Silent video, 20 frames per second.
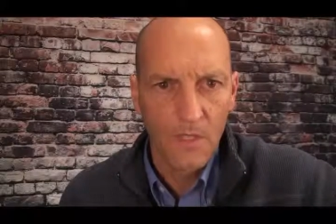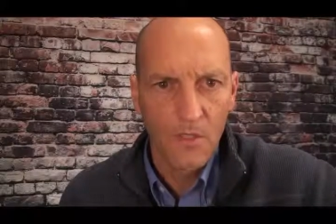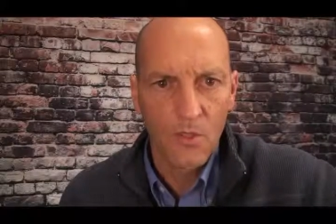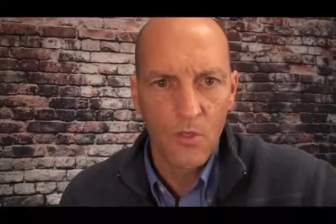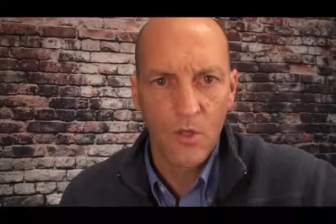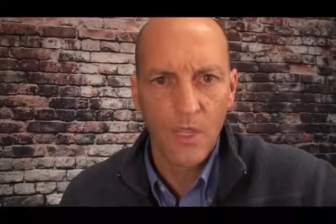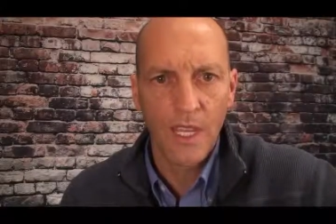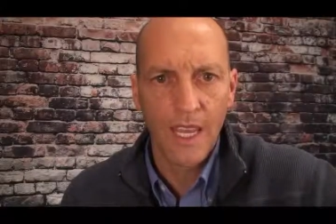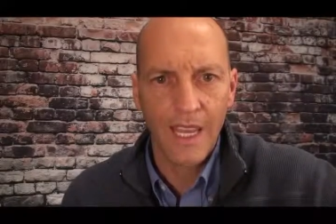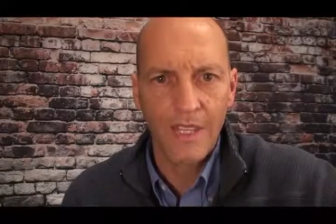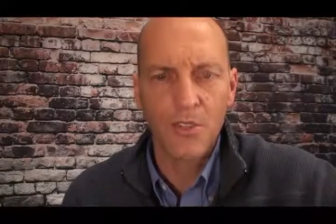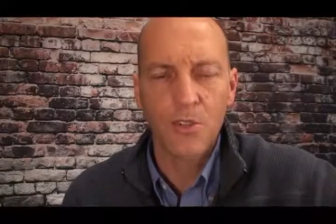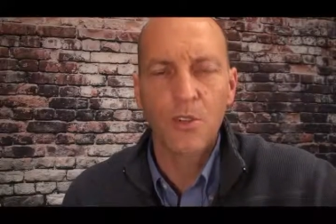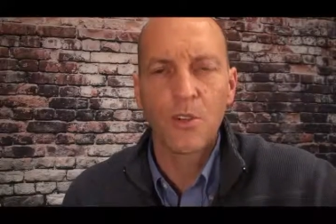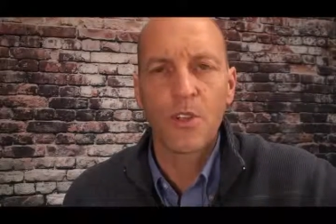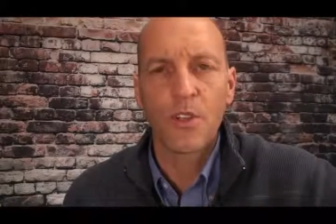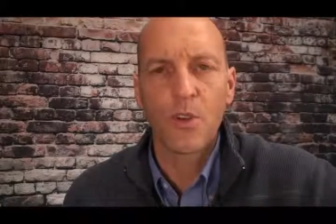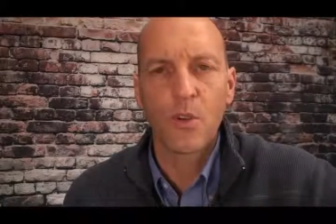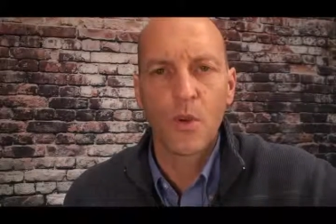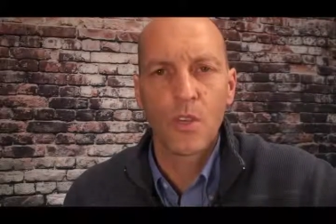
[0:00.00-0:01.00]
So the
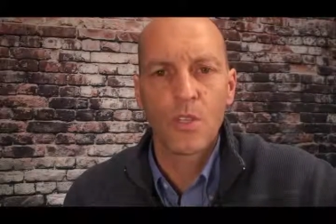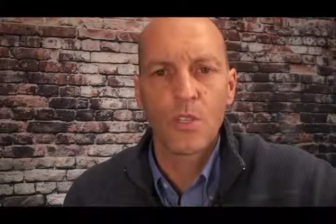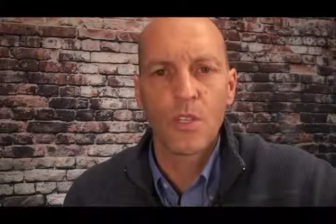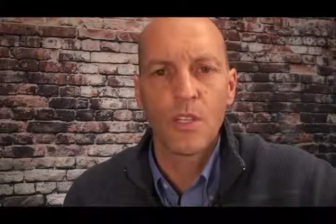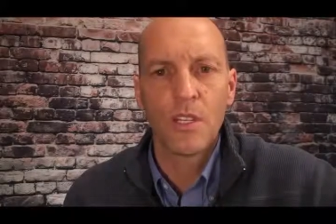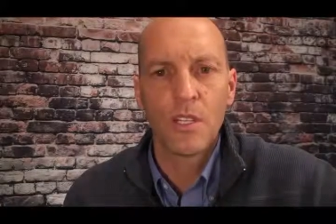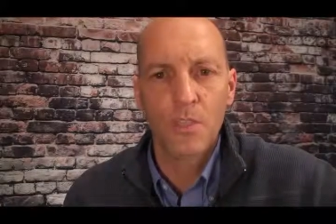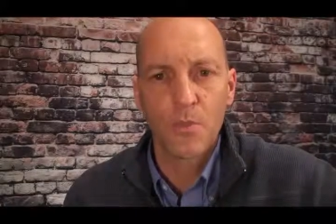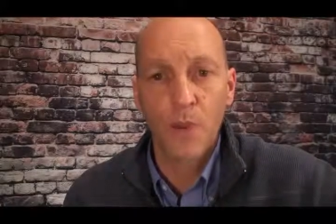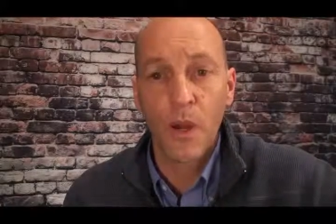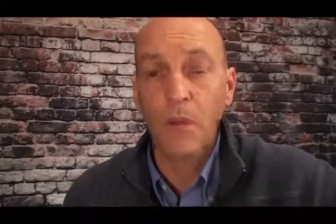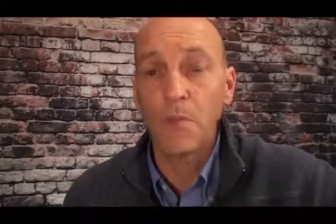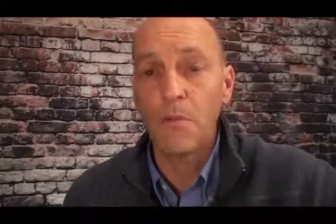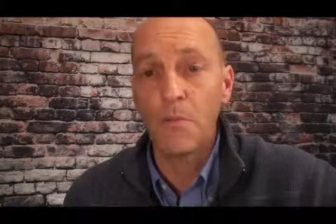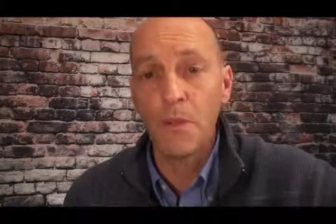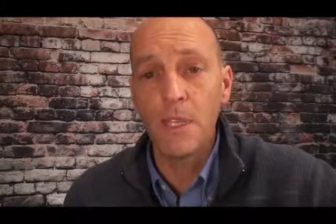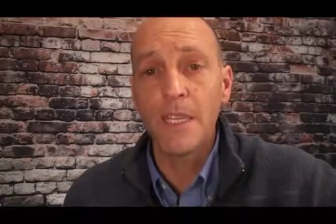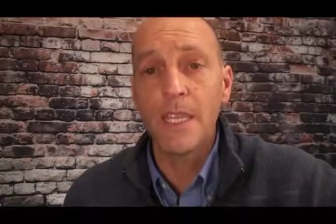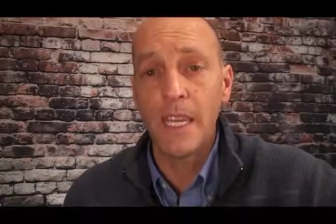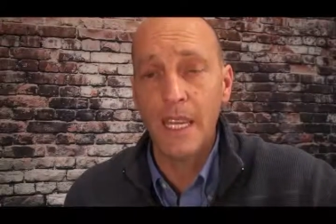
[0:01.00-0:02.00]
answer to the question is
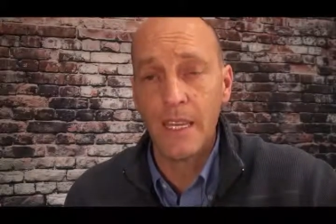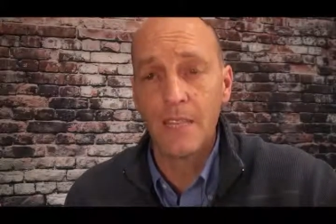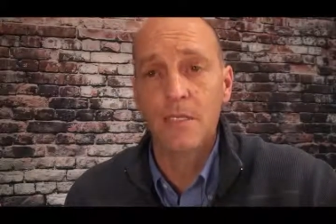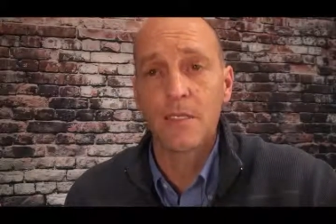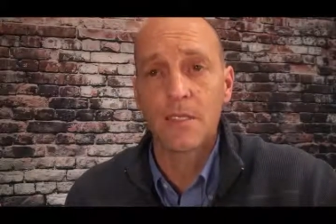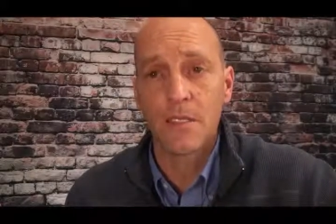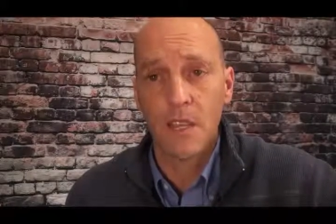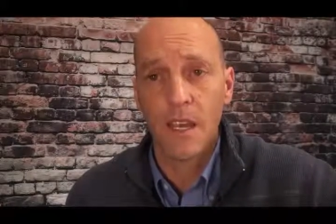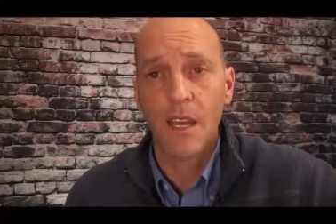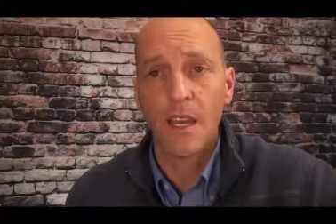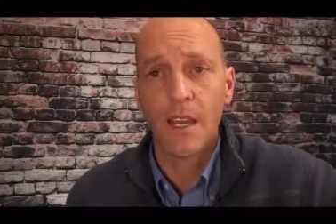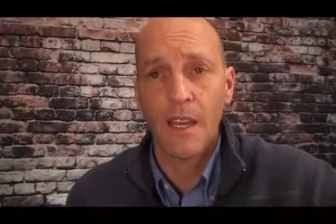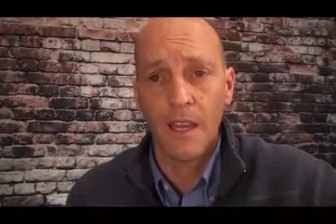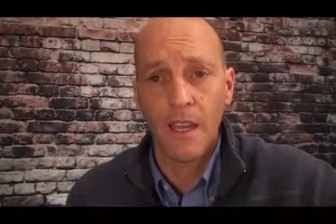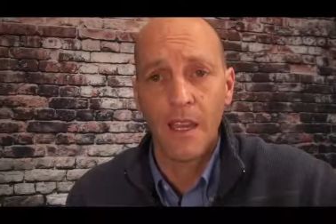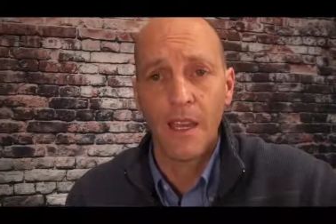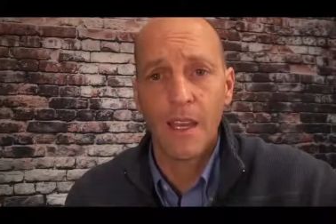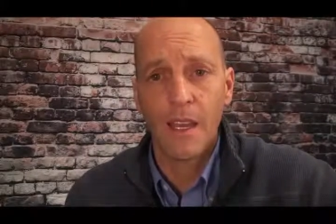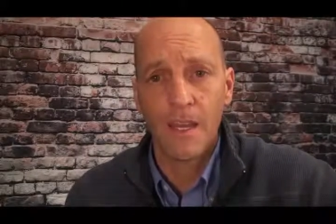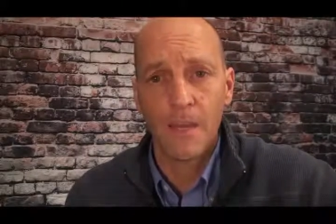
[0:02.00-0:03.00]
probably yes.
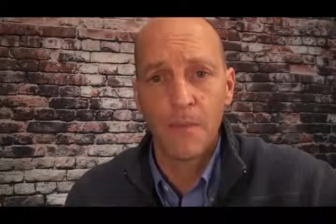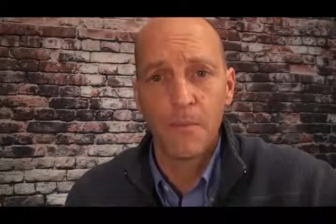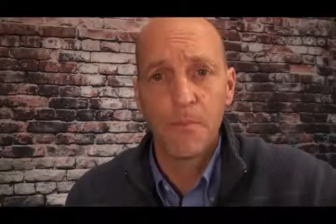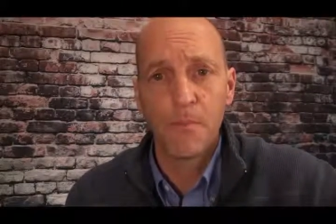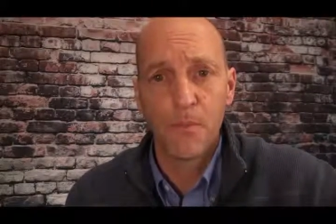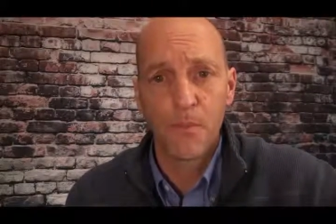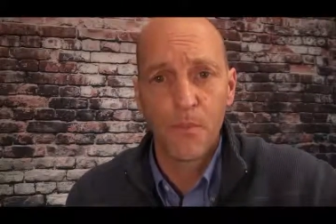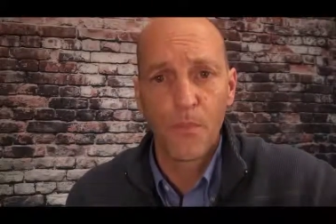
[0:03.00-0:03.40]
I, I